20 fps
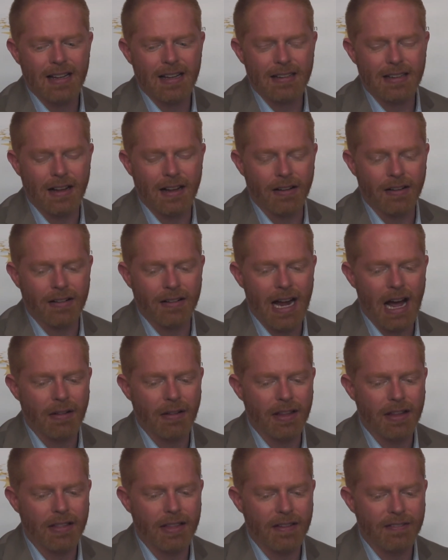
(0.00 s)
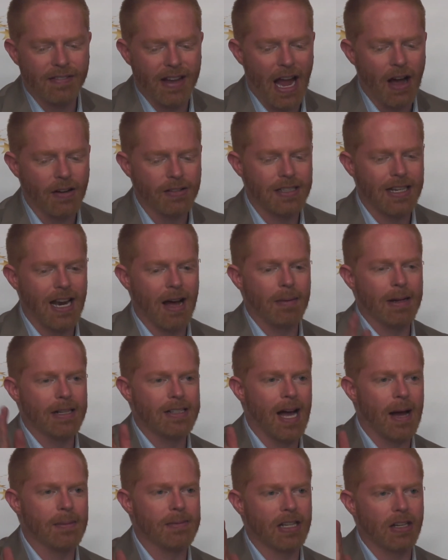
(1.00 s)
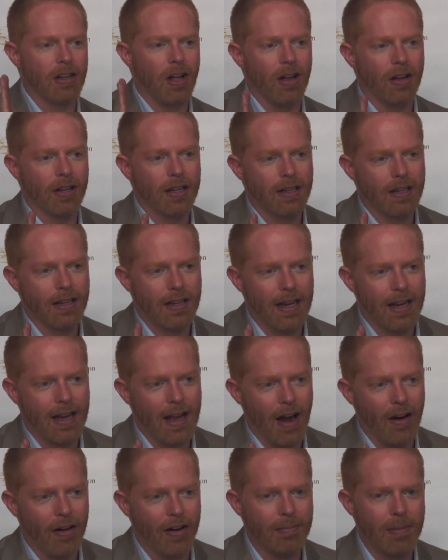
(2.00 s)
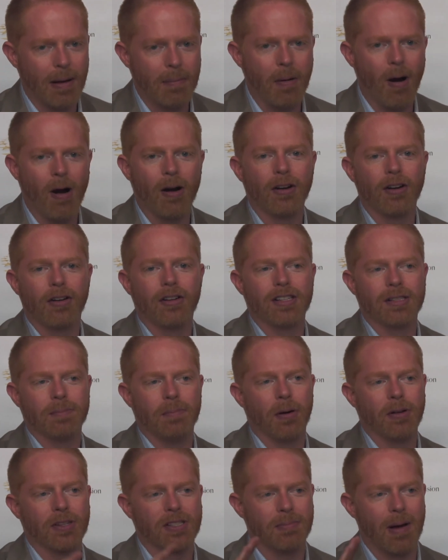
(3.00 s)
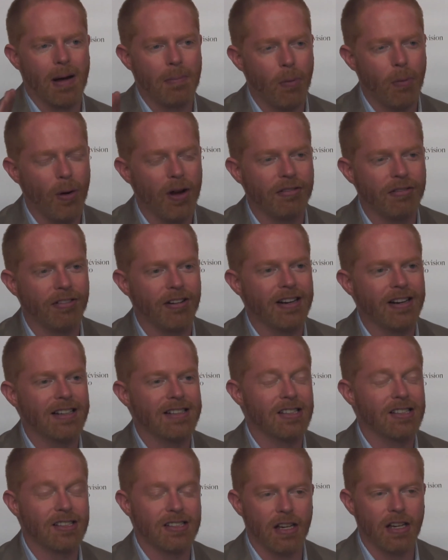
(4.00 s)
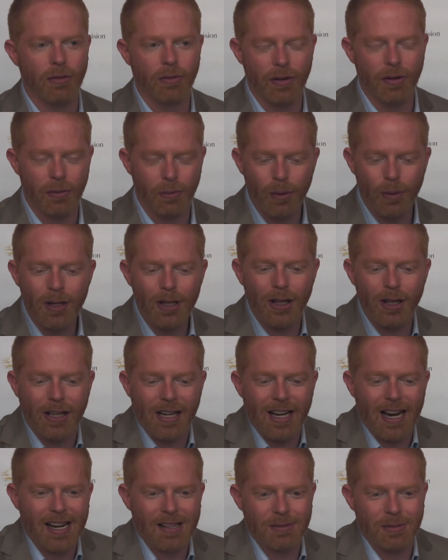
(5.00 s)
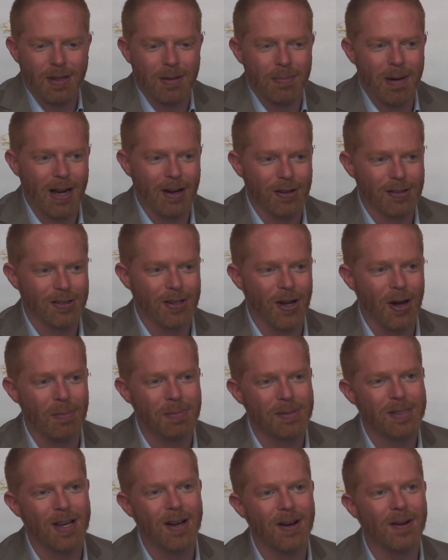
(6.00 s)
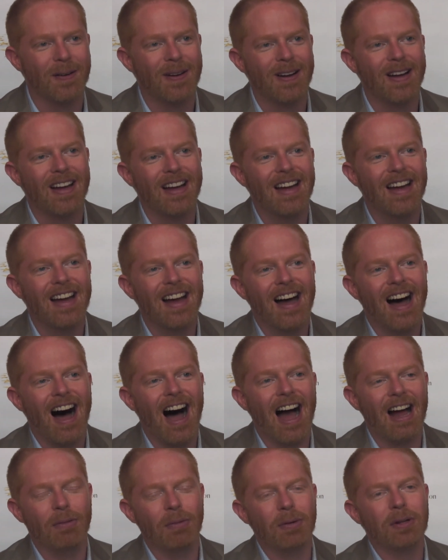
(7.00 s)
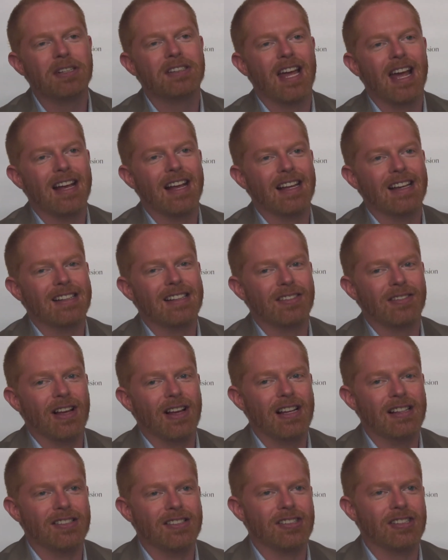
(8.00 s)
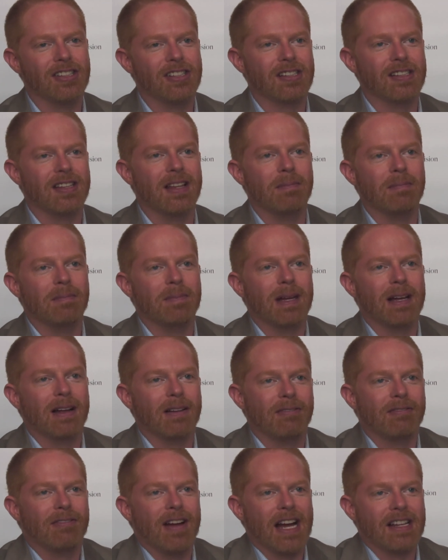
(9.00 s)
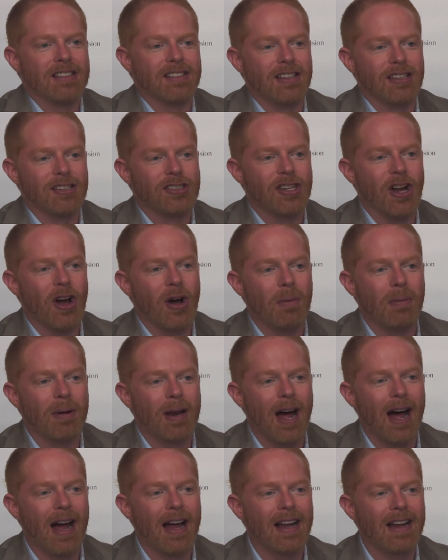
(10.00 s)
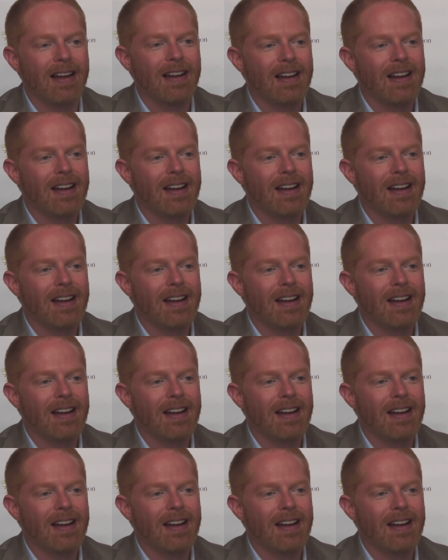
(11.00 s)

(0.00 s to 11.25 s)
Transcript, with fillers: you know, now that they've counted how many times I call Eric my partner as opposed to my boyfriend, it's just they're, they're really looking at us with a microscope. So I really take it as, as just them being fans of the show, but I